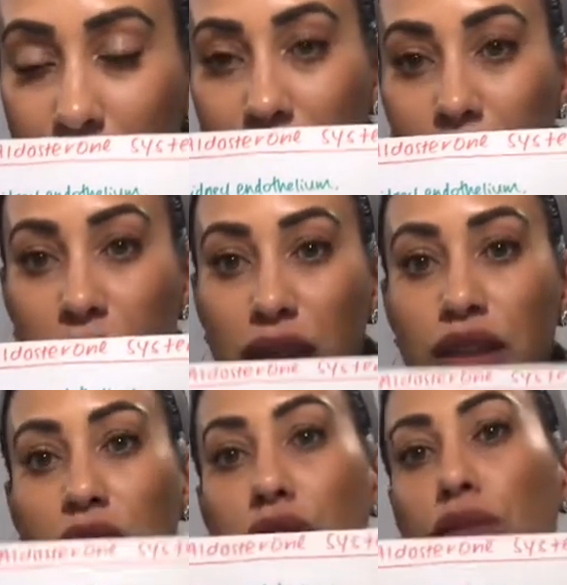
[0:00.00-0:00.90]
Yep.
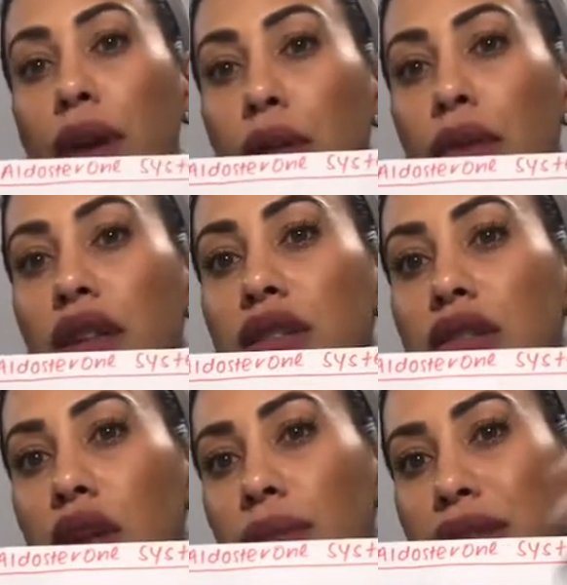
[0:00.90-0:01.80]
So if we want to
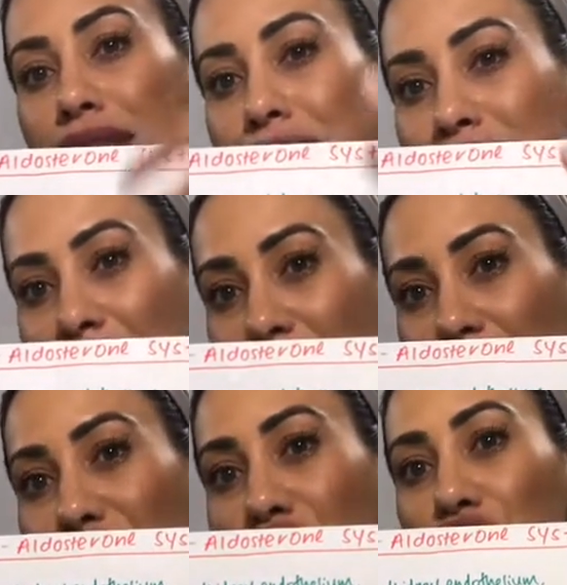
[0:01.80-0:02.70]
stop this
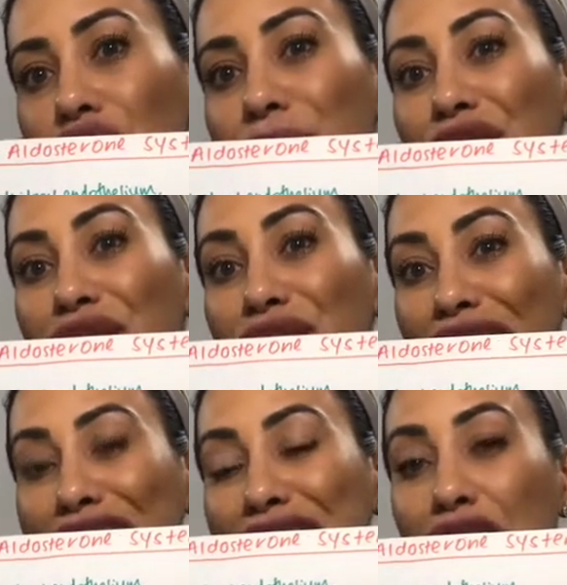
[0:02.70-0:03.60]
downstream
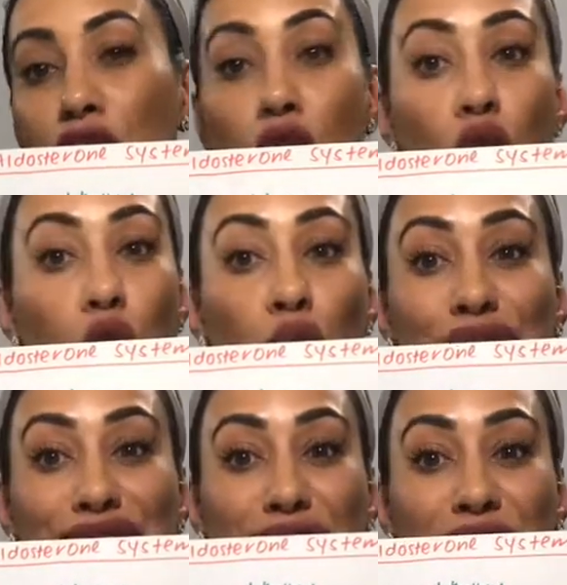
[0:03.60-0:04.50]
effect, all
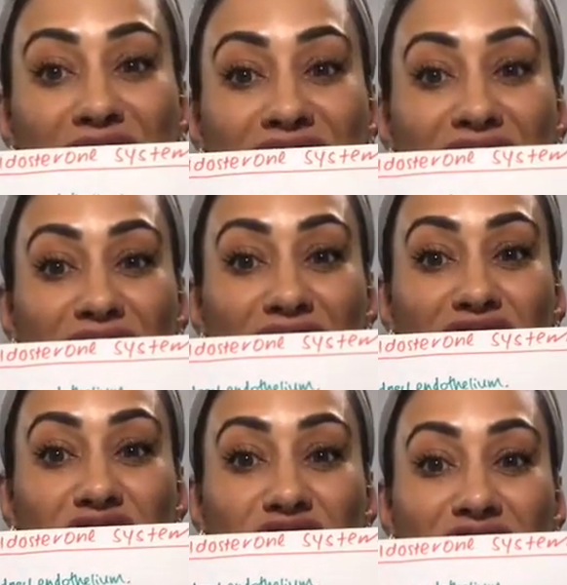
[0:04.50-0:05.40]
these effects that
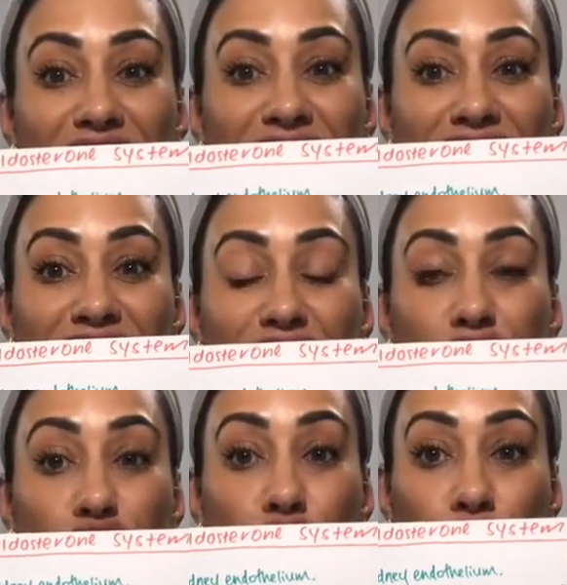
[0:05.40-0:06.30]

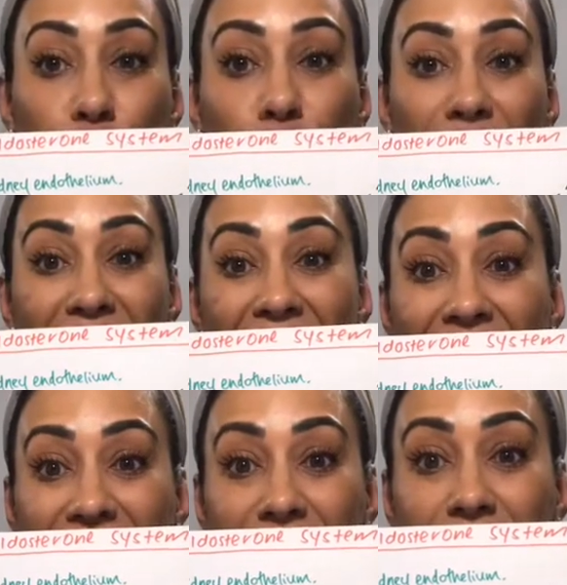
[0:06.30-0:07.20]
angiotensin 2
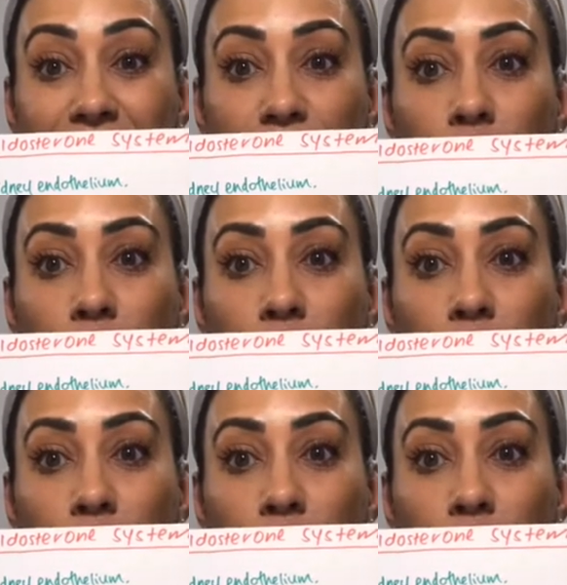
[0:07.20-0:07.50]
has,